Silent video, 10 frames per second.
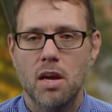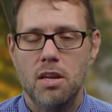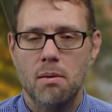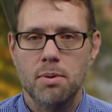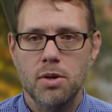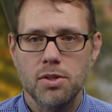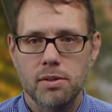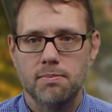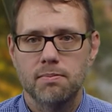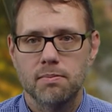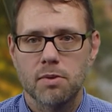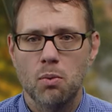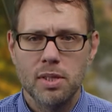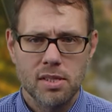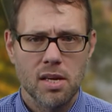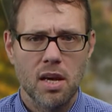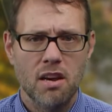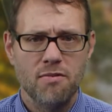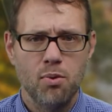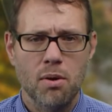Numbers. What's the
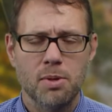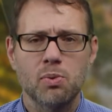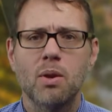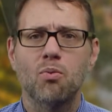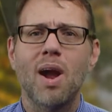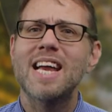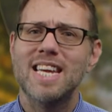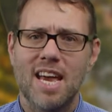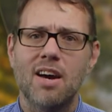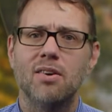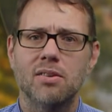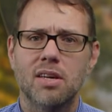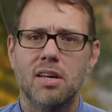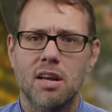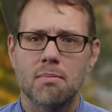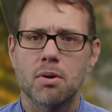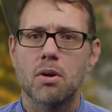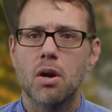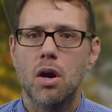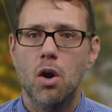cutoff point between writing out a number,
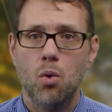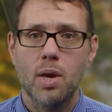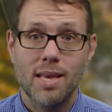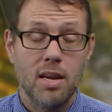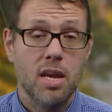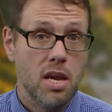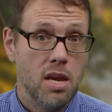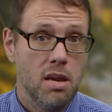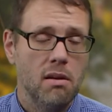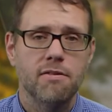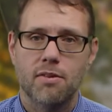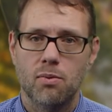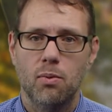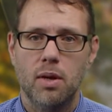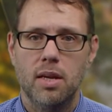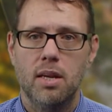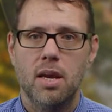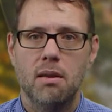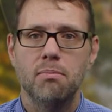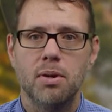O-N-E for 1,
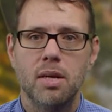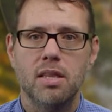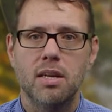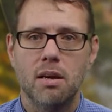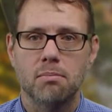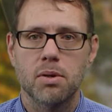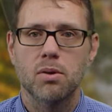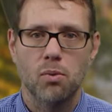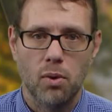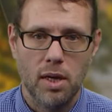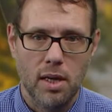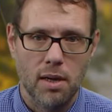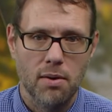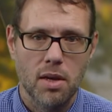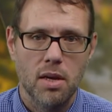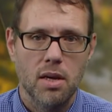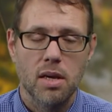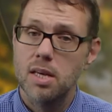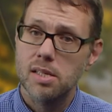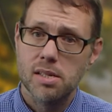and putting the number 1?
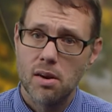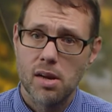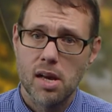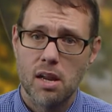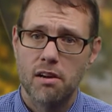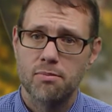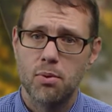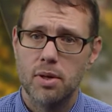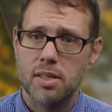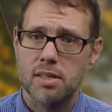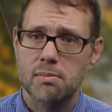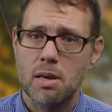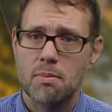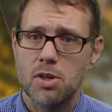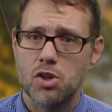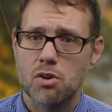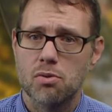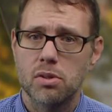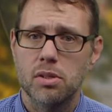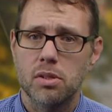Is there a cutoff point? This may be
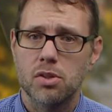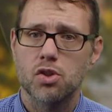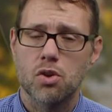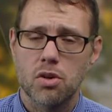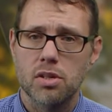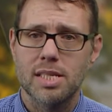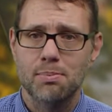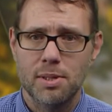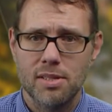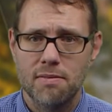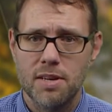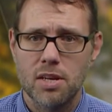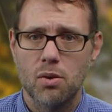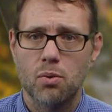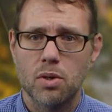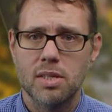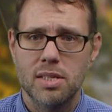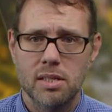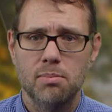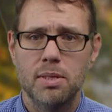journal specific or
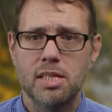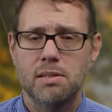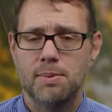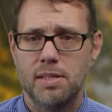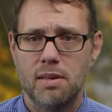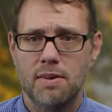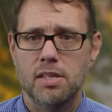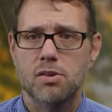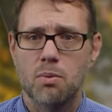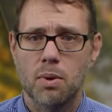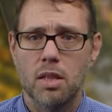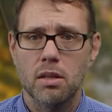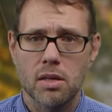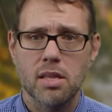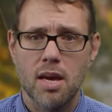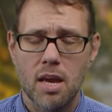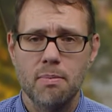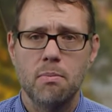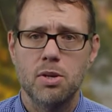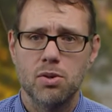discipline specific, so you want to look that
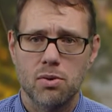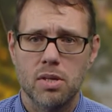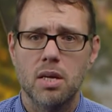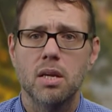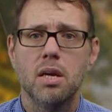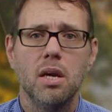up and be sure that,